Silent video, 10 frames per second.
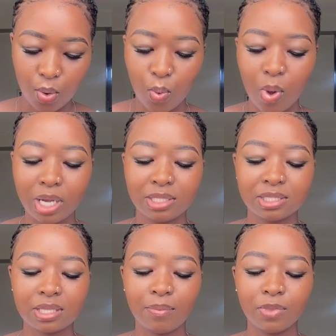what is
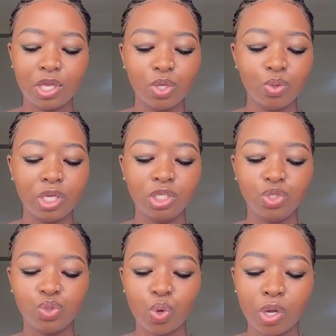something you
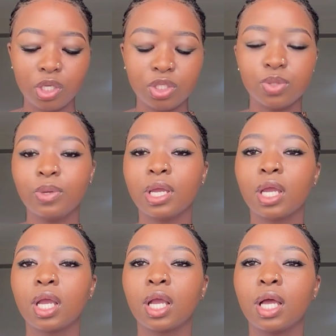enjoy
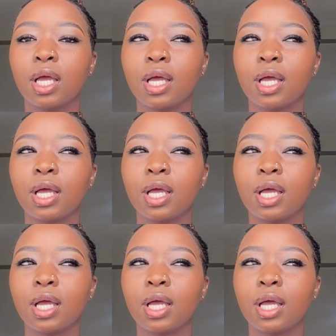doing?